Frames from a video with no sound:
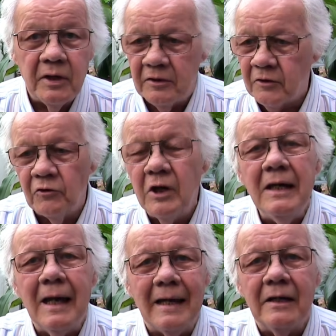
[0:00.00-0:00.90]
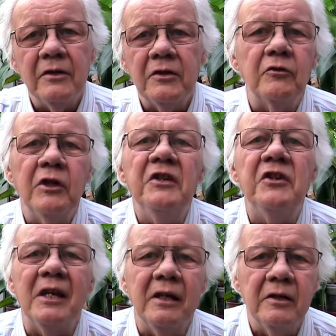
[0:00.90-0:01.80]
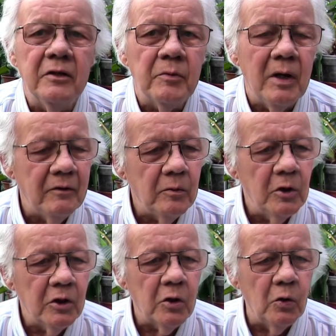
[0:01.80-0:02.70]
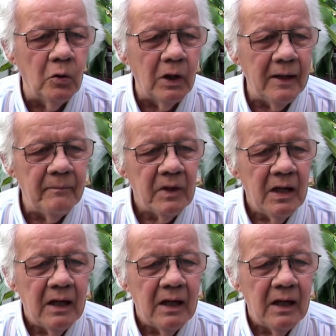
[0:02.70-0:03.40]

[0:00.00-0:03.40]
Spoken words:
there's 3 layers, 3 tiers, whatever you want to call it,